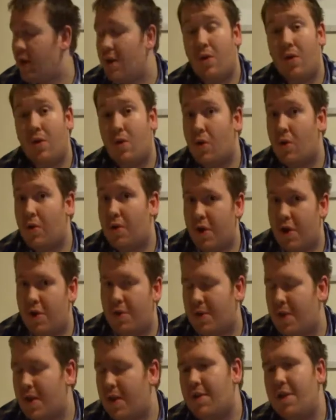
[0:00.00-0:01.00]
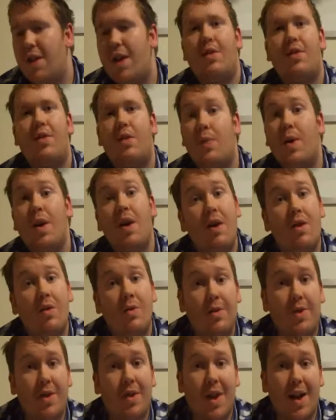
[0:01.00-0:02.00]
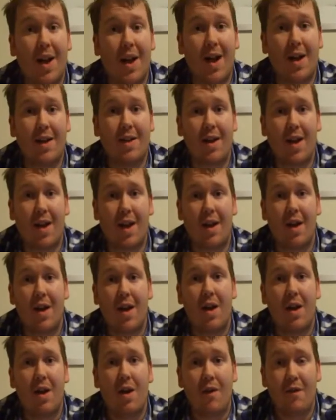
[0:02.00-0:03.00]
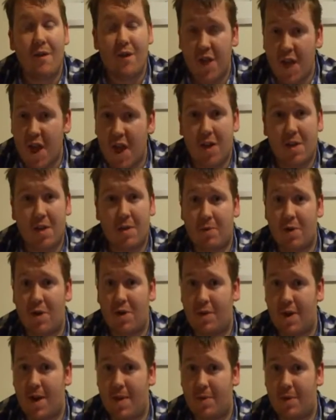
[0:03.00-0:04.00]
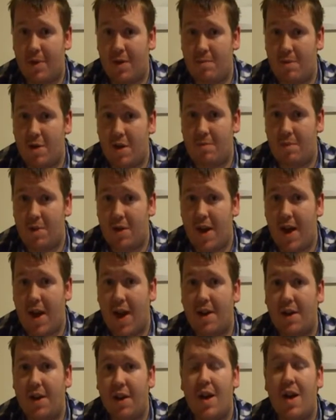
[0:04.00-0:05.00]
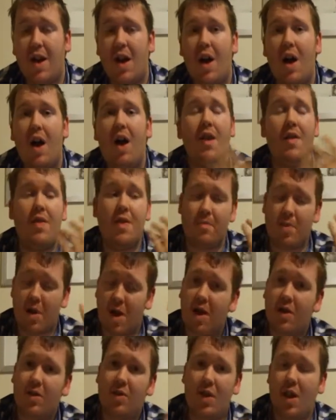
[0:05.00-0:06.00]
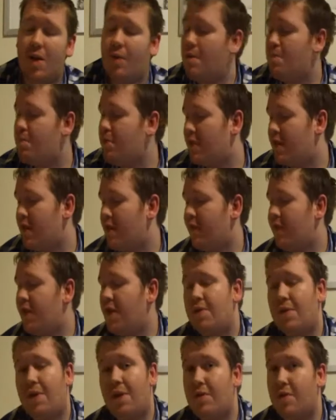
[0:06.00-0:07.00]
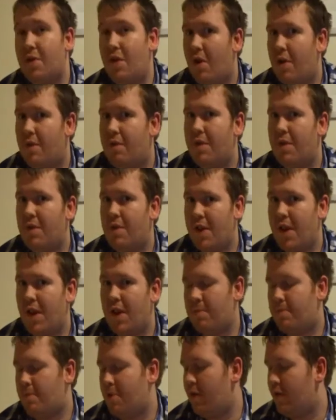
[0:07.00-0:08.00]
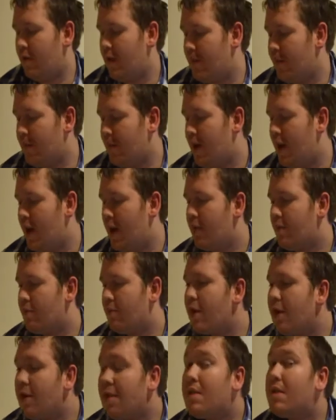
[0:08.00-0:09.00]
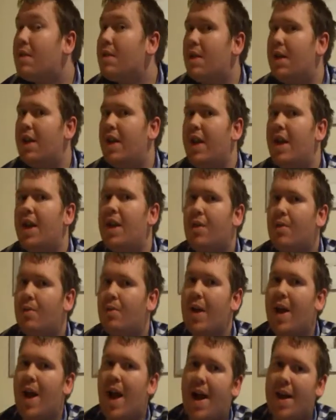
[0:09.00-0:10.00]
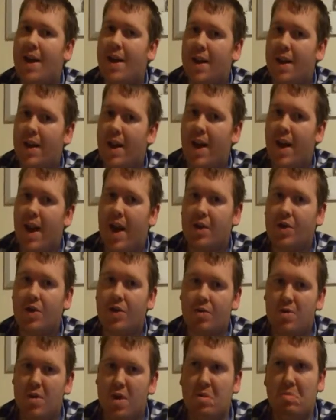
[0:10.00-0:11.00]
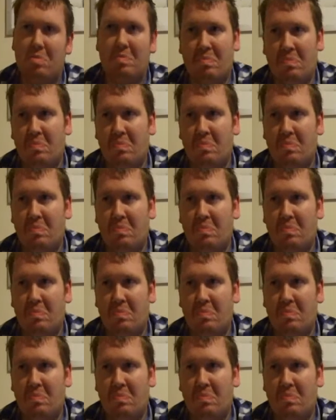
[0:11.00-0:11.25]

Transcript: or noticed, is that we are also collecting theatre programmes at the moment. And in the past year, we put up photos of theatre programmes. Recently, we added an extra,